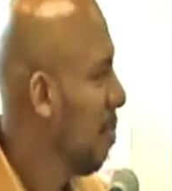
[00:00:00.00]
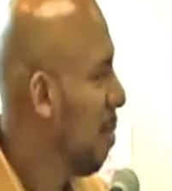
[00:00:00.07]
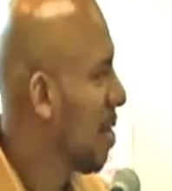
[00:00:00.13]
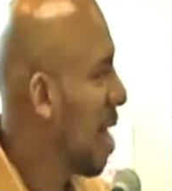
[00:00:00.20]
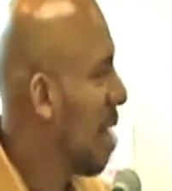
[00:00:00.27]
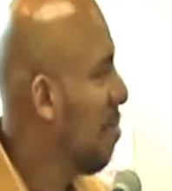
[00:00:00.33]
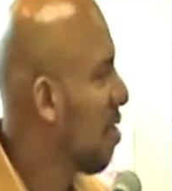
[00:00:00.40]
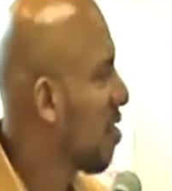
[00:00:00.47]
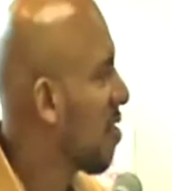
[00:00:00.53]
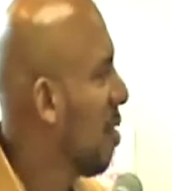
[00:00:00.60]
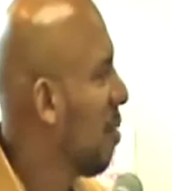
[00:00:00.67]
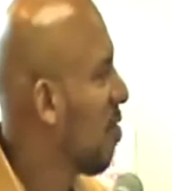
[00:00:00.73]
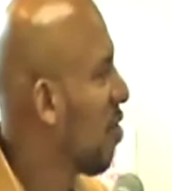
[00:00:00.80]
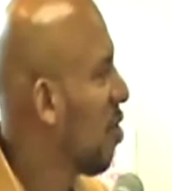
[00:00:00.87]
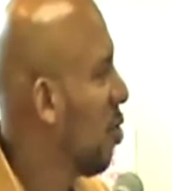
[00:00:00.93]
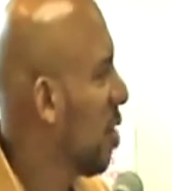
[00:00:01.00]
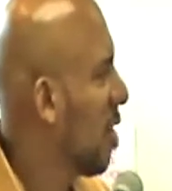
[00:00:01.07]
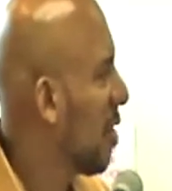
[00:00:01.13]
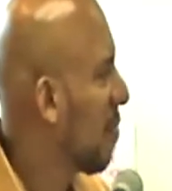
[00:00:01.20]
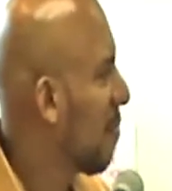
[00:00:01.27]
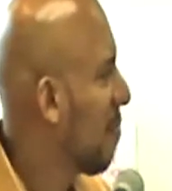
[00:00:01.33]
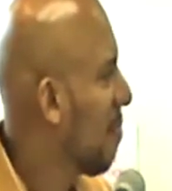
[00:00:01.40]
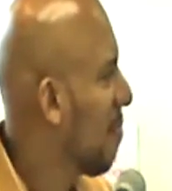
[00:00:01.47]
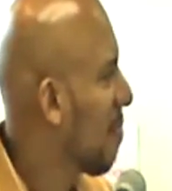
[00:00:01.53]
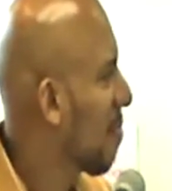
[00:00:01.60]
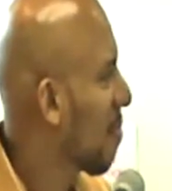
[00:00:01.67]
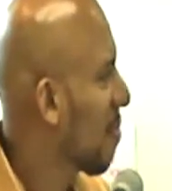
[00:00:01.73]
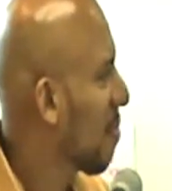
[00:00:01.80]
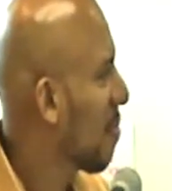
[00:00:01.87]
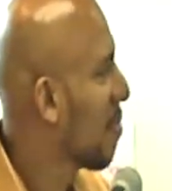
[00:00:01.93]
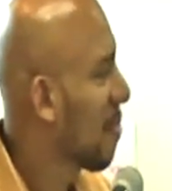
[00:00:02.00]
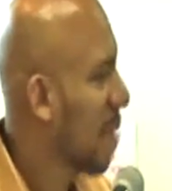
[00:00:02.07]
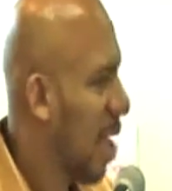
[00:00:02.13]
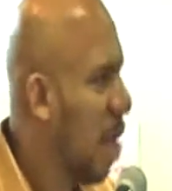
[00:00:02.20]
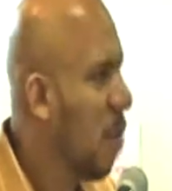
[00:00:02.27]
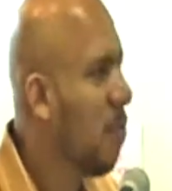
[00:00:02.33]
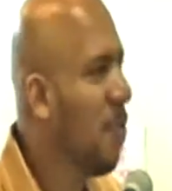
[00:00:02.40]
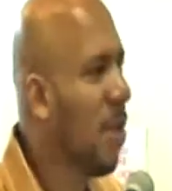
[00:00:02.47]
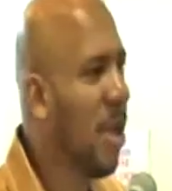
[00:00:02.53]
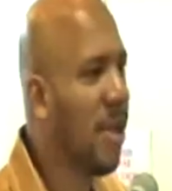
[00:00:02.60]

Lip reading: but that Muslim student helped